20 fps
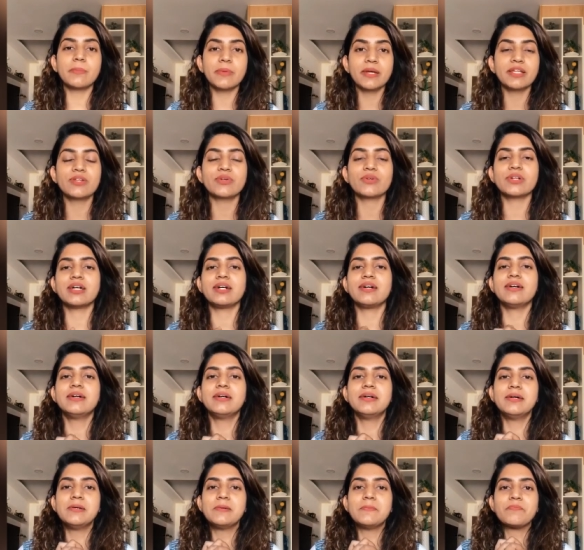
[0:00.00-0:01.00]
ikapaina kuda
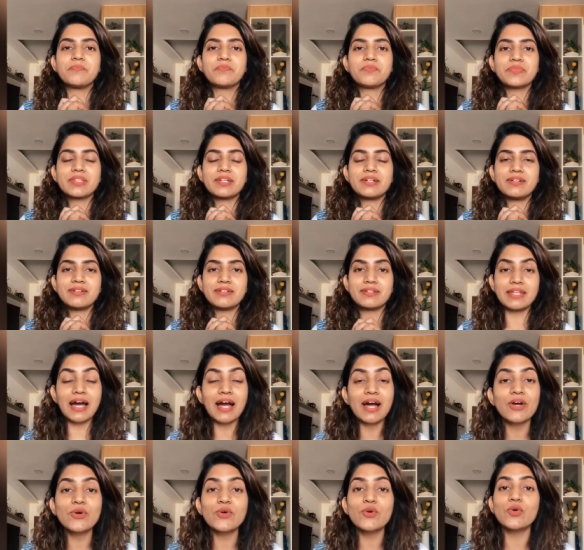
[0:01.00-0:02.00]
uh,
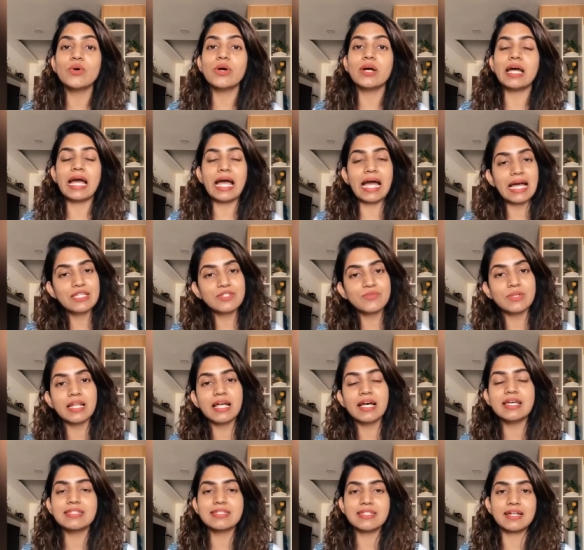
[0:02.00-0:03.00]
naaku as
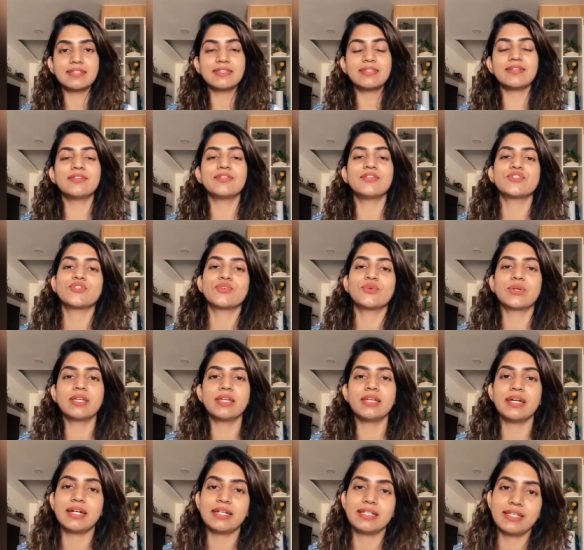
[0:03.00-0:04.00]
well as Adirindi show
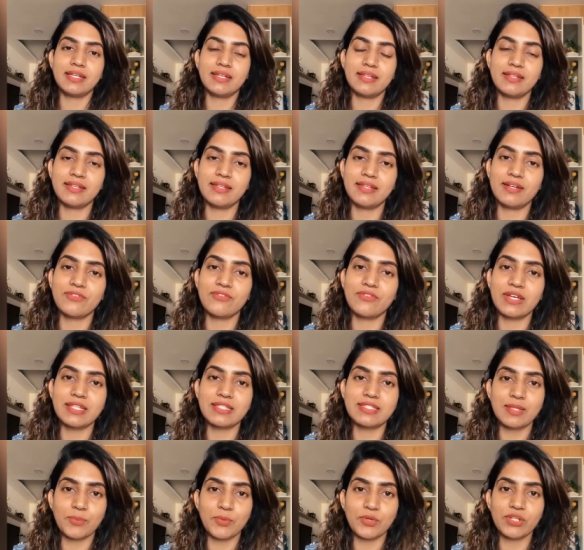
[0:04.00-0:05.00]
ki ade love
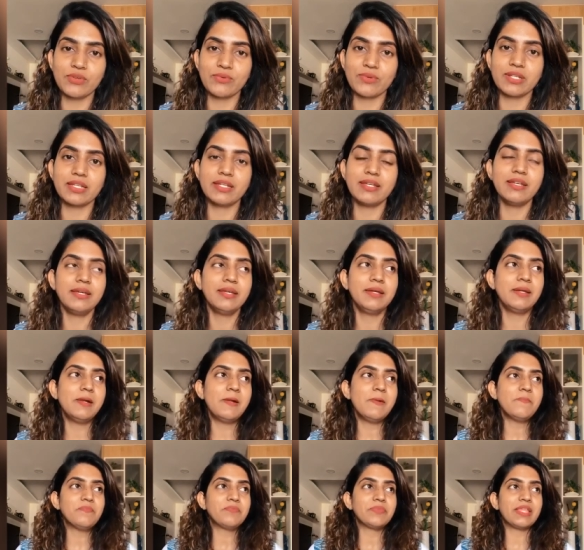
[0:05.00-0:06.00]
and support ivandi.
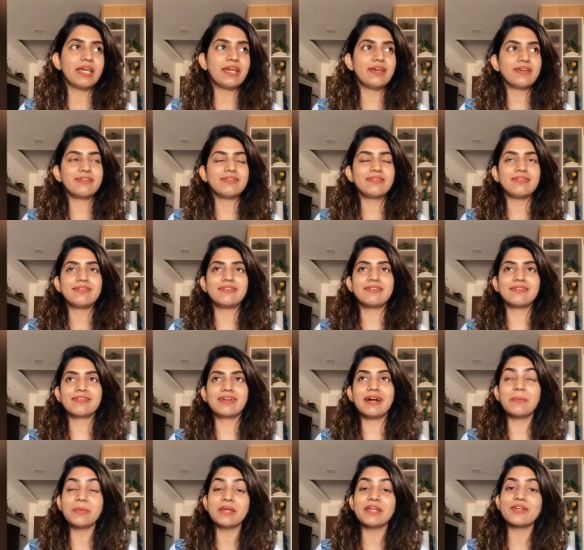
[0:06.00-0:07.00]
And uh,
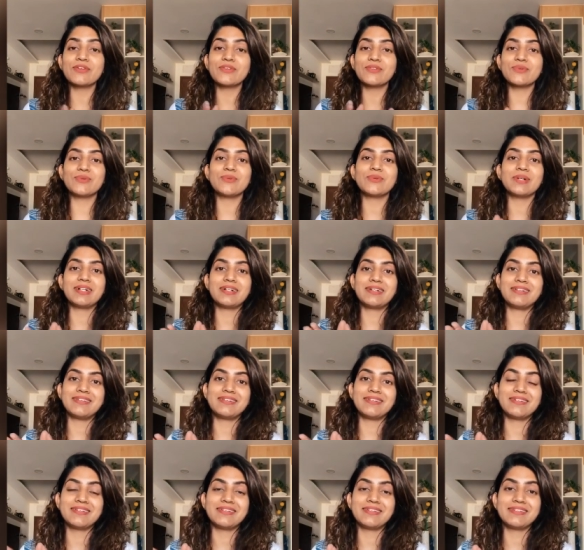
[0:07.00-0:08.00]
coming to
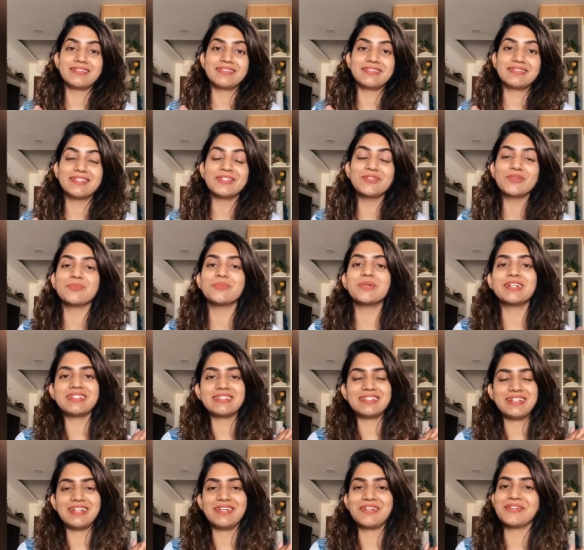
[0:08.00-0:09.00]
uh, the
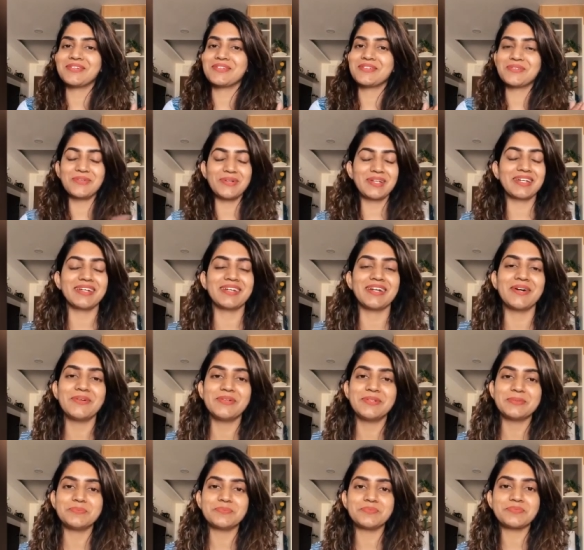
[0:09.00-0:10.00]
rumors that are going
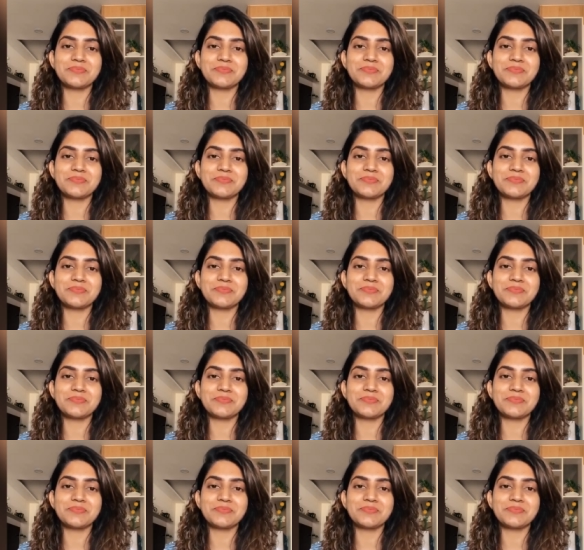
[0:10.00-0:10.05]
around,